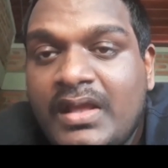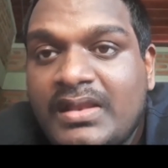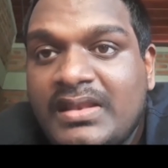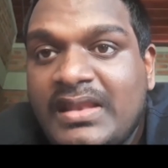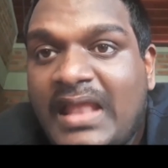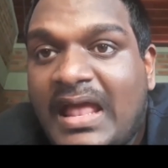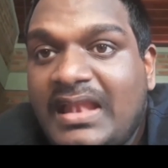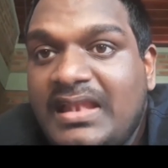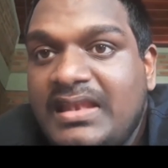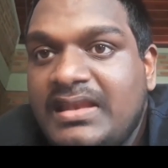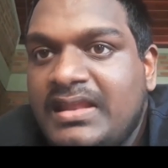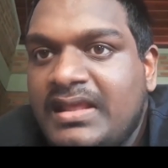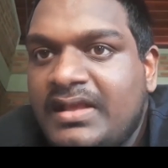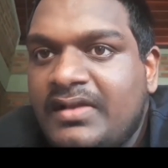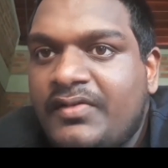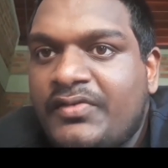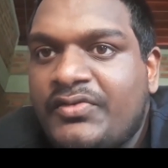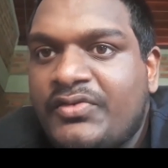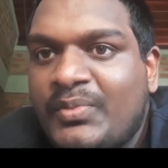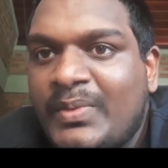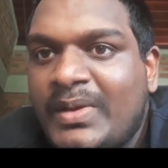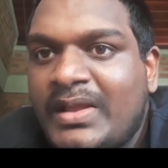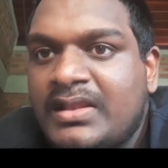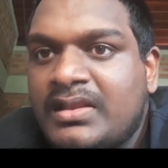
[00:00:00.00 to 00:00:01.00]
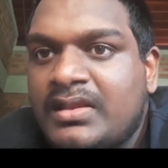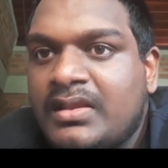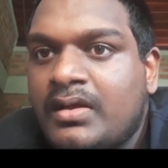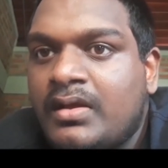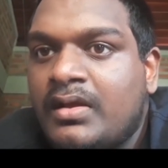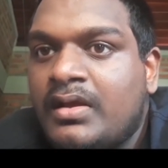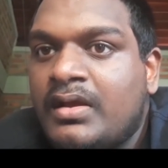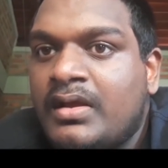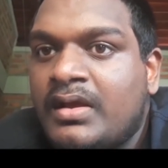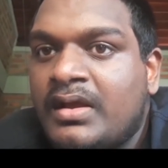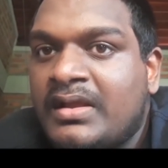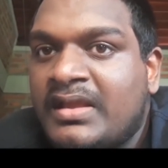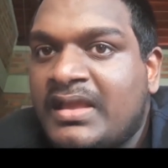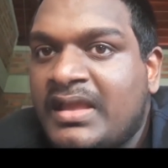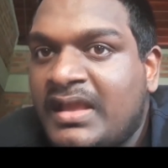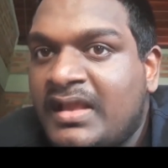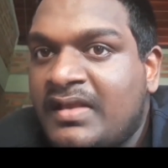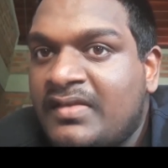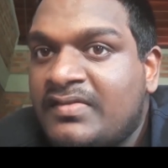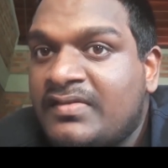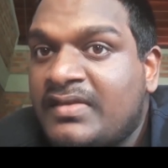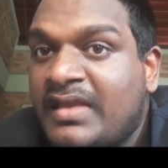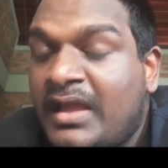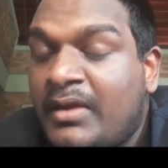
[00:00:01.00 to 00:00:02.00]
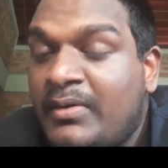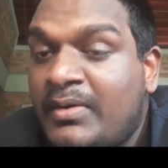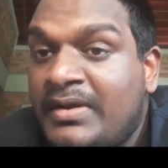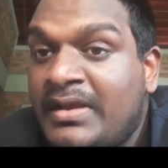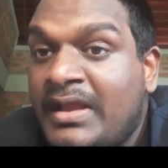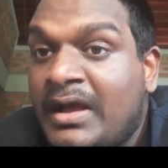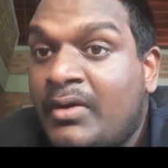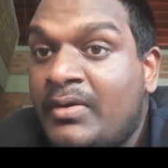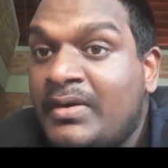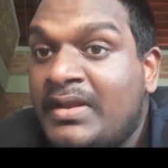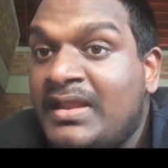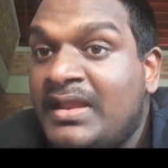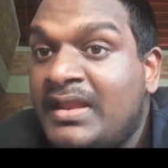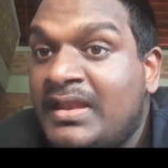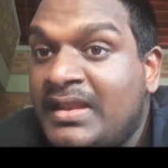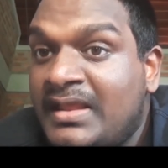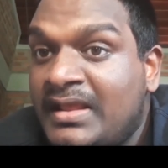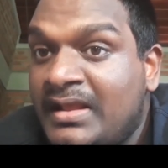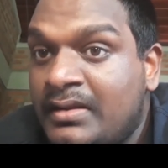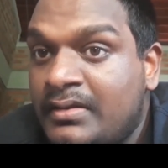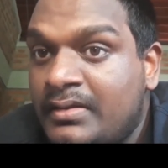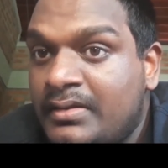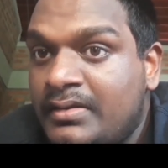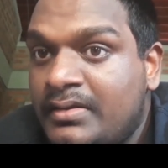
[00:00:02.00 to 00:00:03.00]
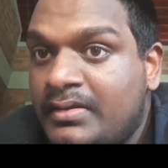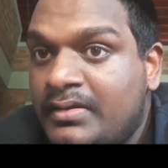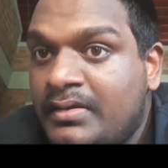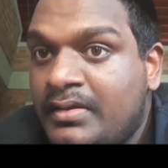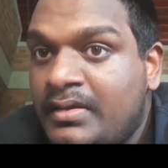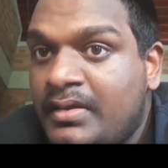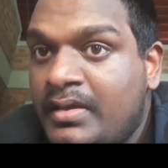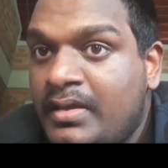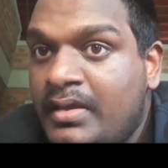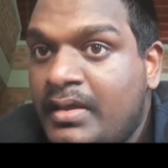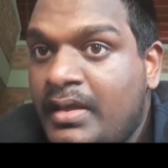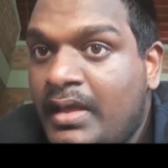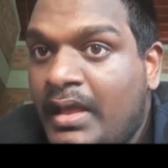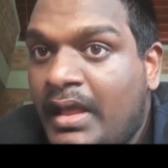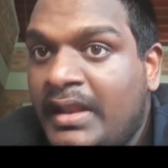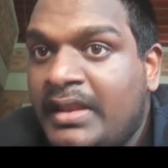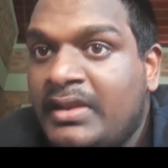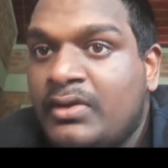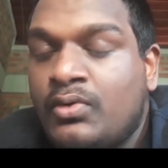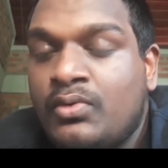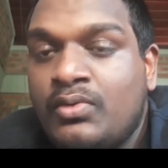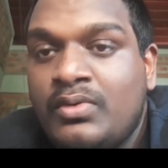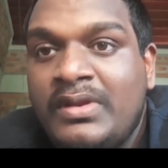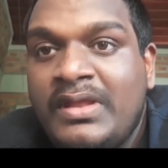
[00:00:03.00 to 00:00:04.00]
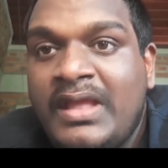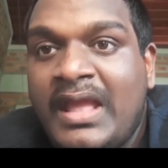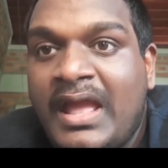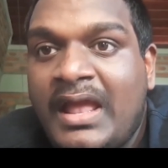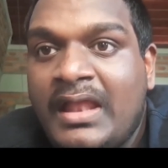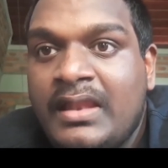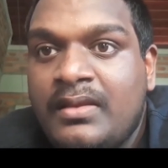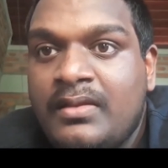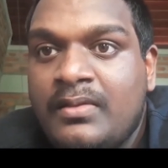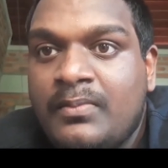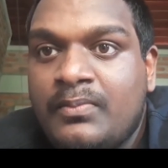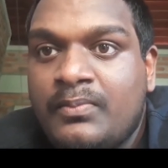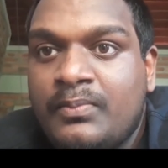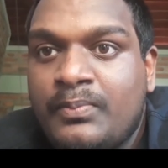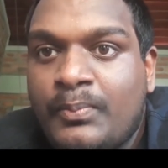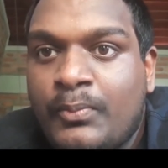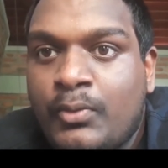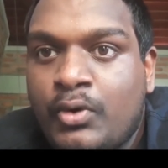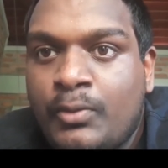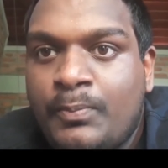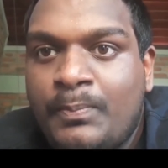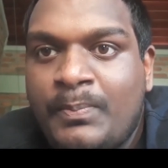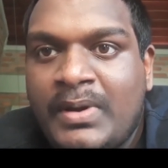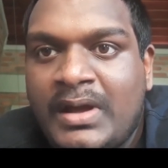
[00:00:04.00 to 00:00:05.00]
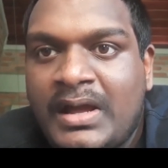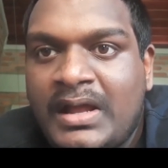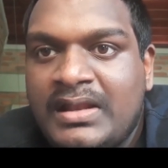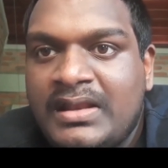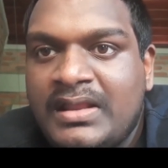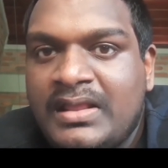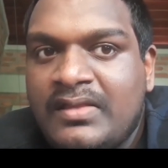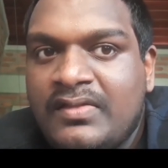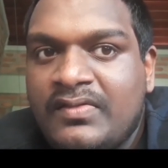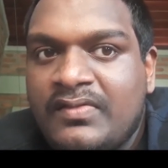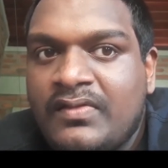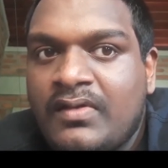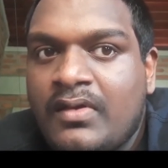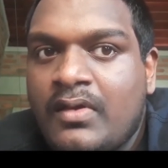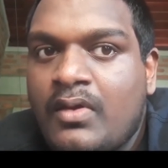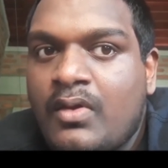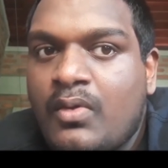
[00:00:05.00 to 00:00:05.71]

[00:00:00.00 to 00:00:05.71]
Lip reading: that deals with a case carried out in England, and it only had both parties.